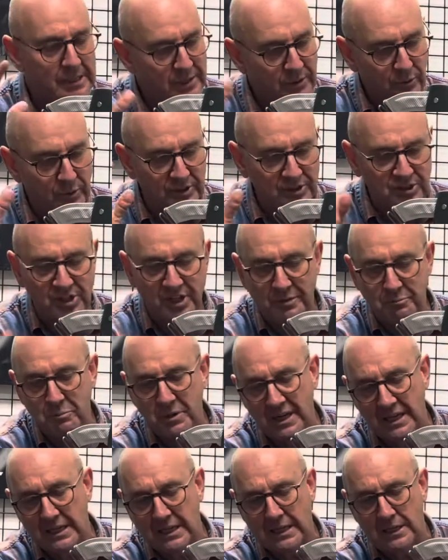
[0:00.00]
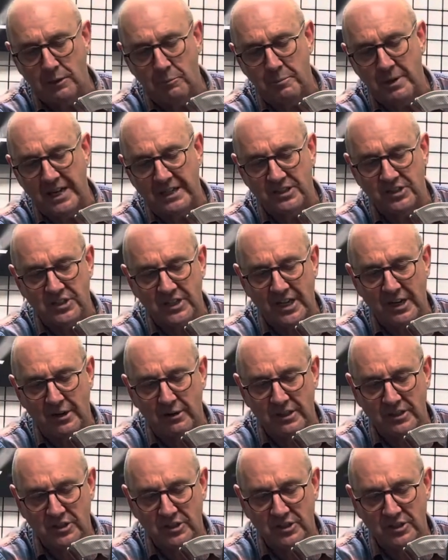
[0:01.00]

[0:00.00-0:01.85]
which can be a little bit scary.